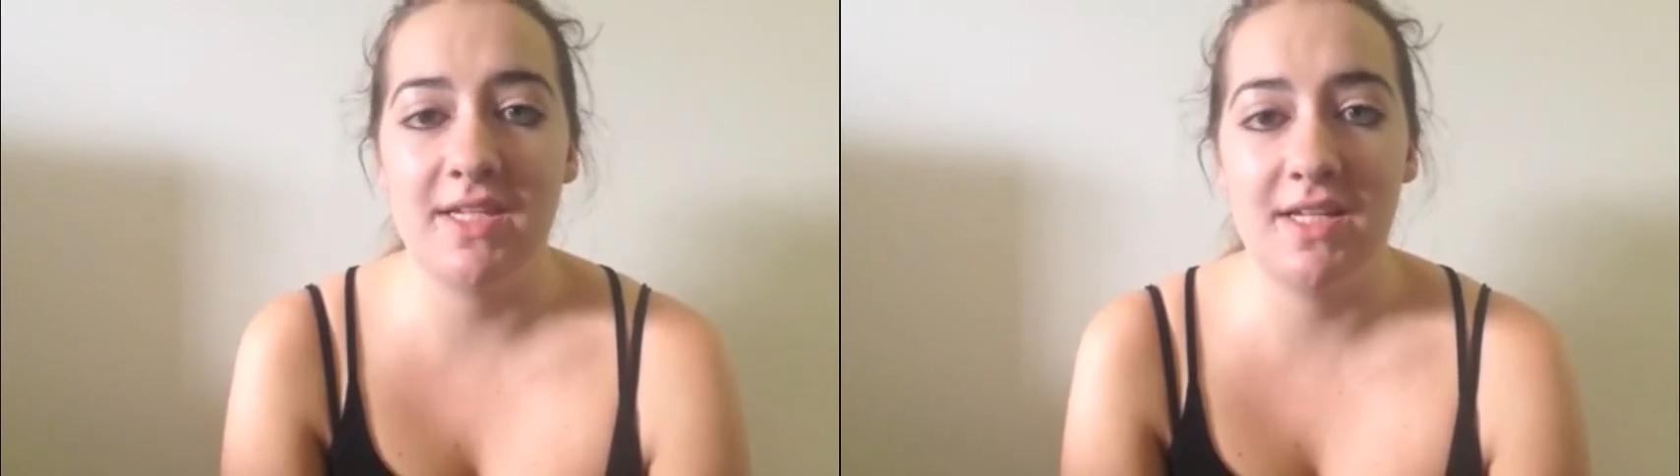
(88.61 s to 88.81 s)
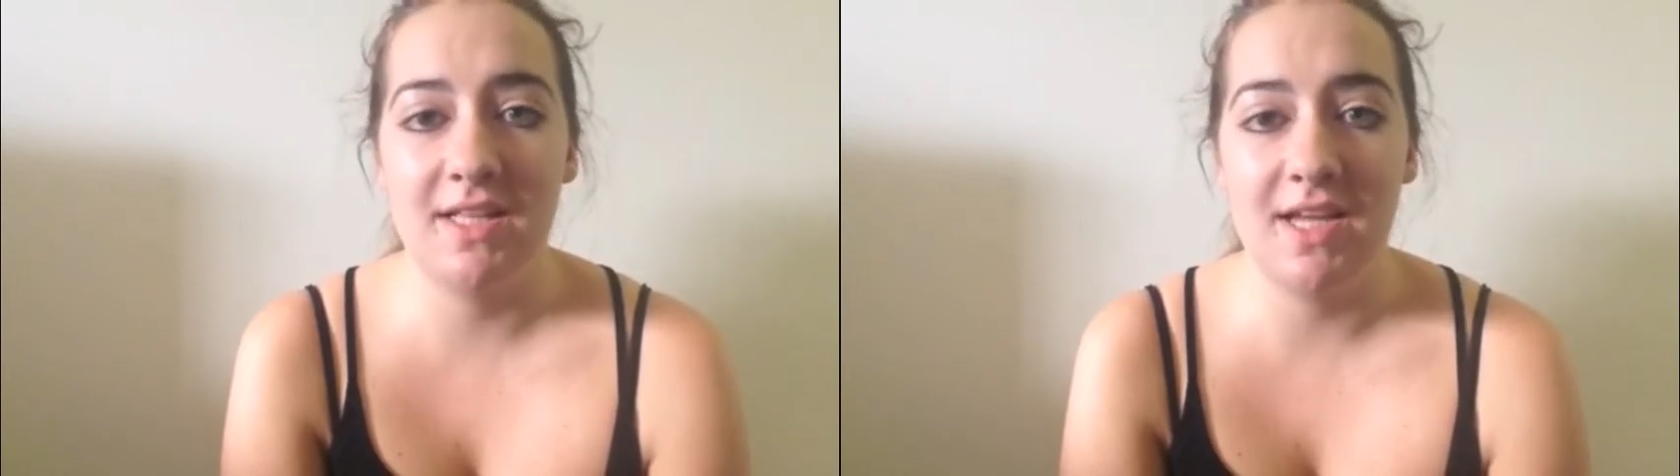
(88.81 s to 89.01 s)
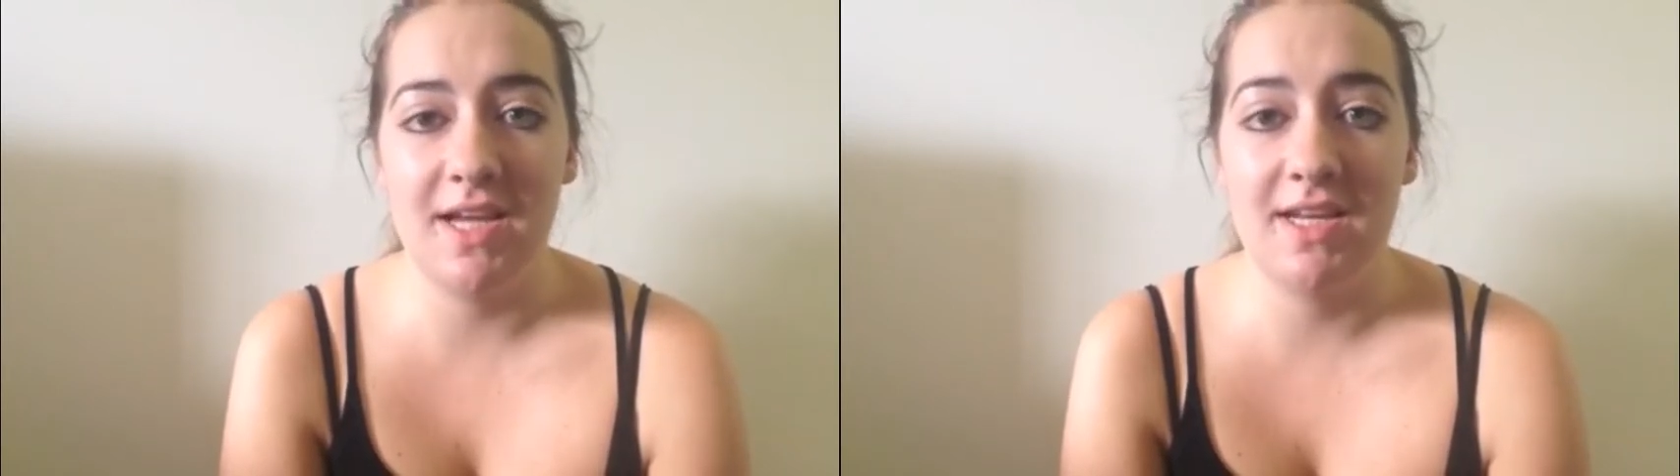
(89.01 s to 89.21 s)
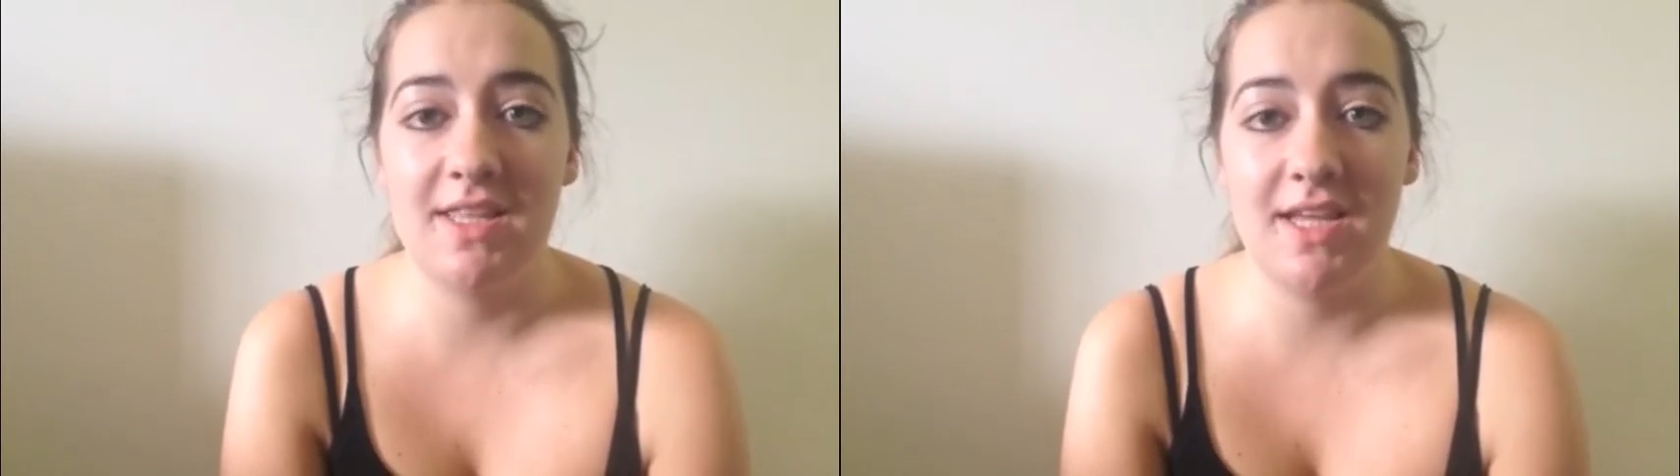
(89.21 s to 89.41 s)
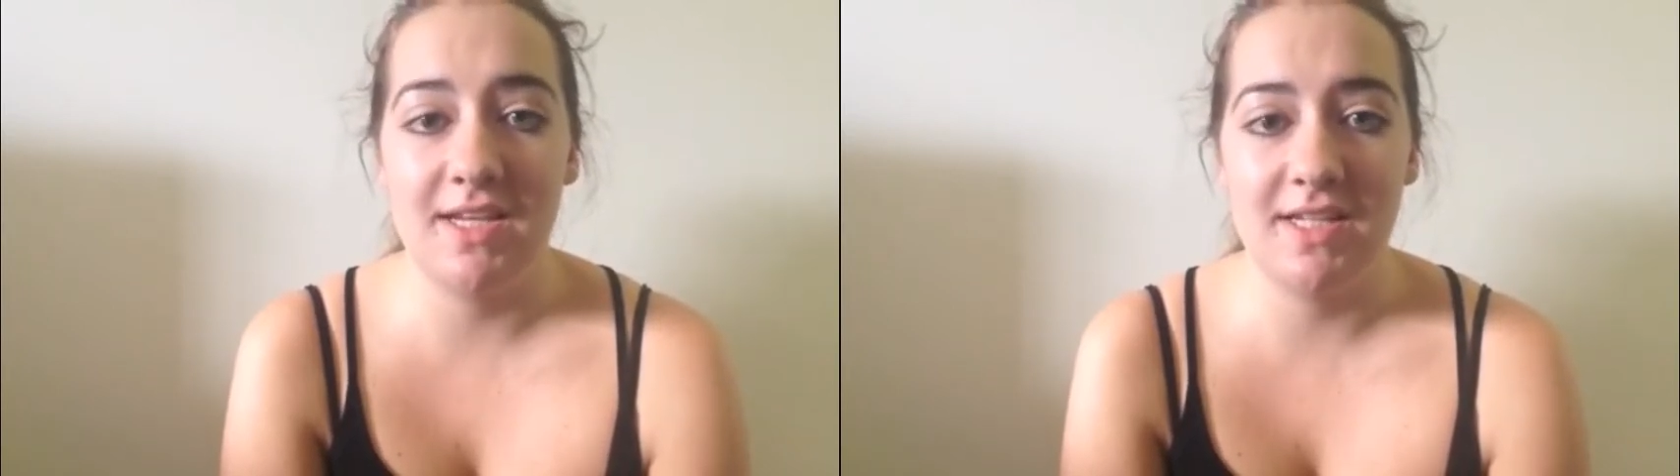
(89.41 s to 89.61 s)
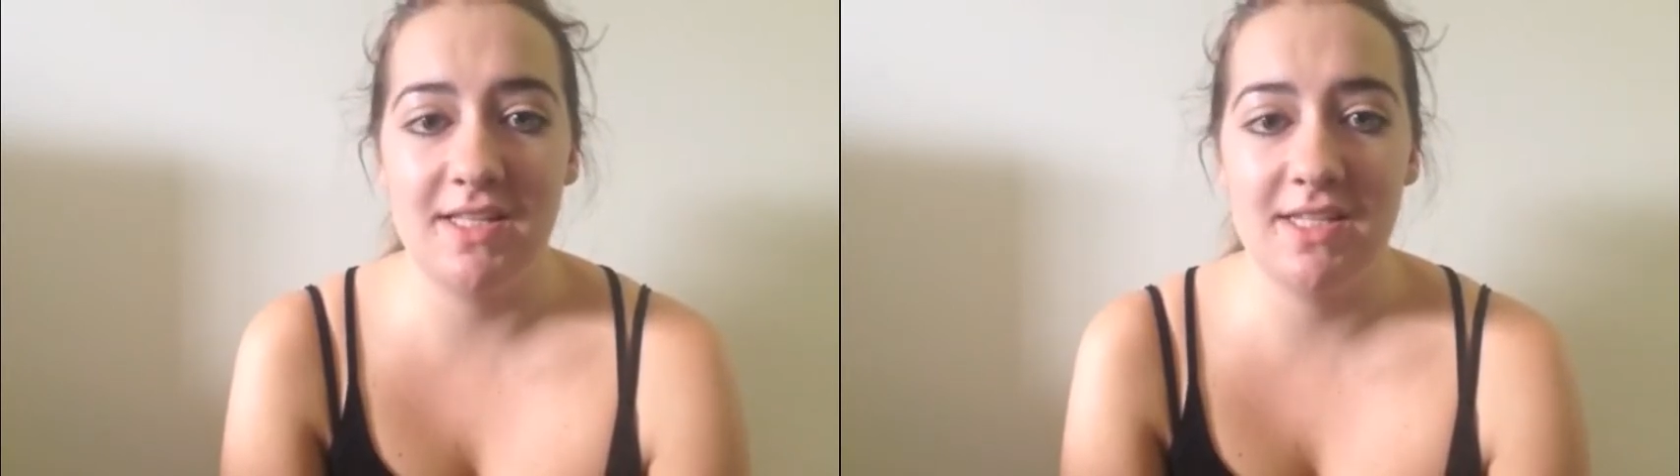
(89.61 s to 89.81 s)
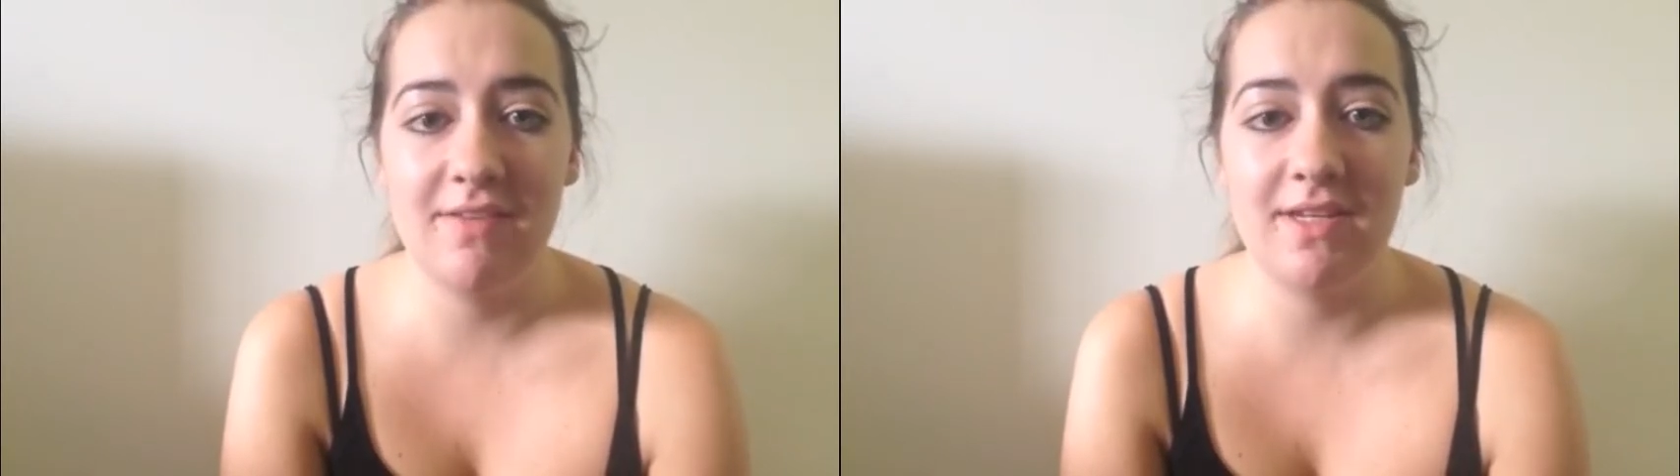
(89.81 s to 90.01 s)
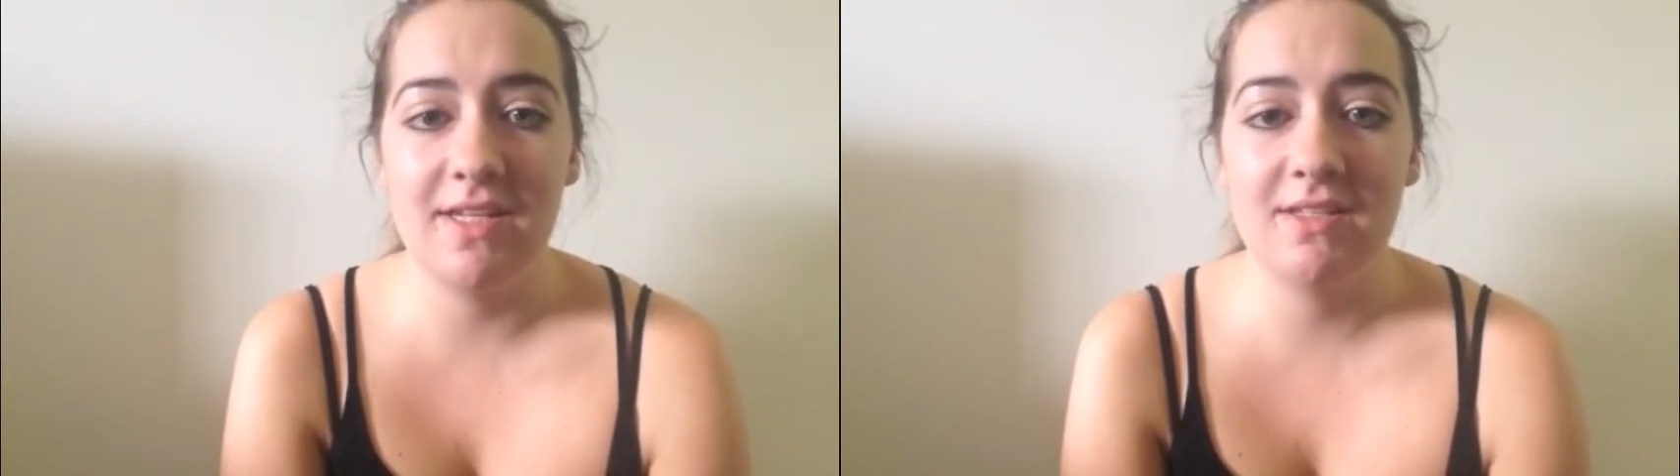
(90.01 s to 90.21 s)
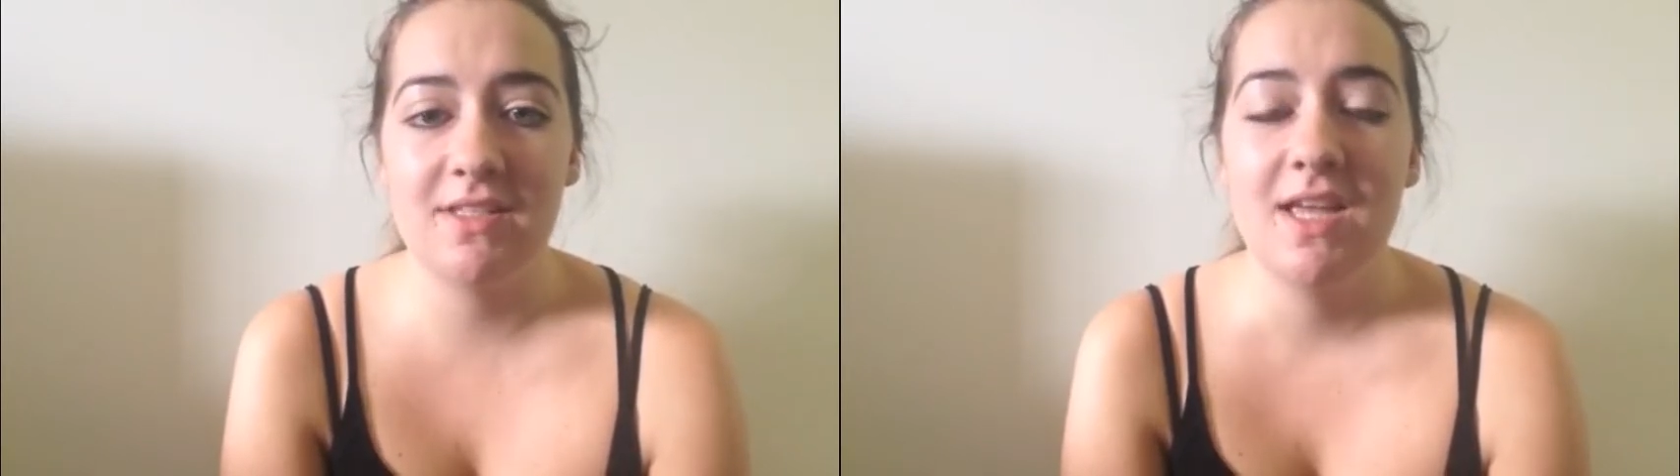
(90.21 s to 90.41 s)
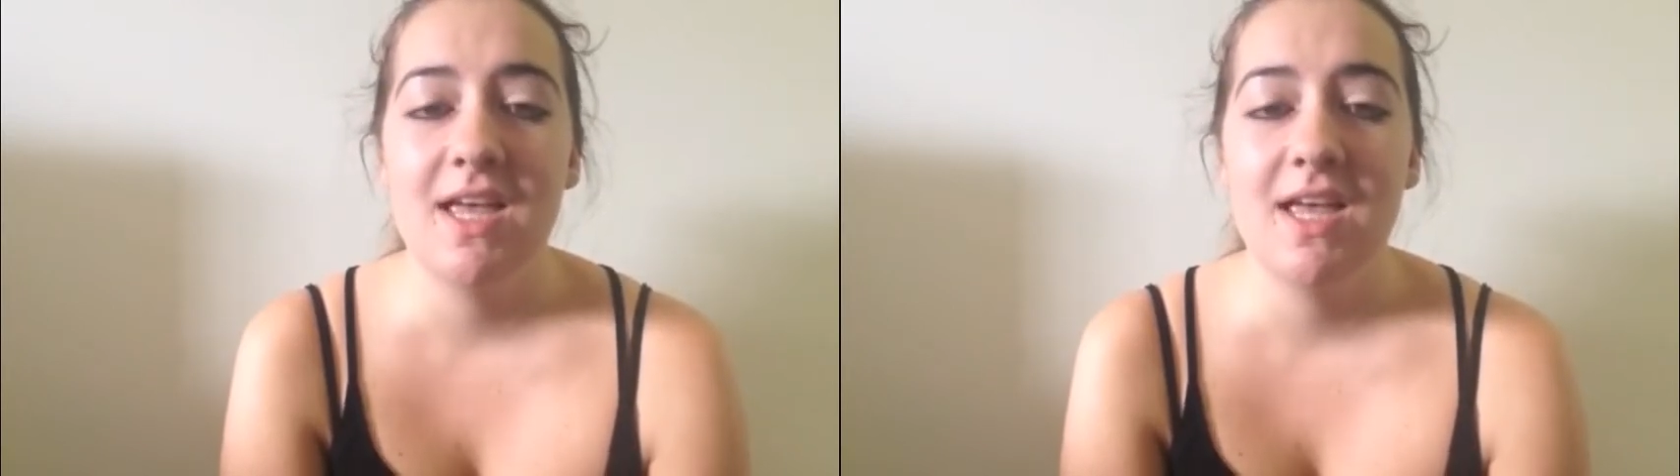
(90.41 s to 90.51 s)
decline in the 1870s.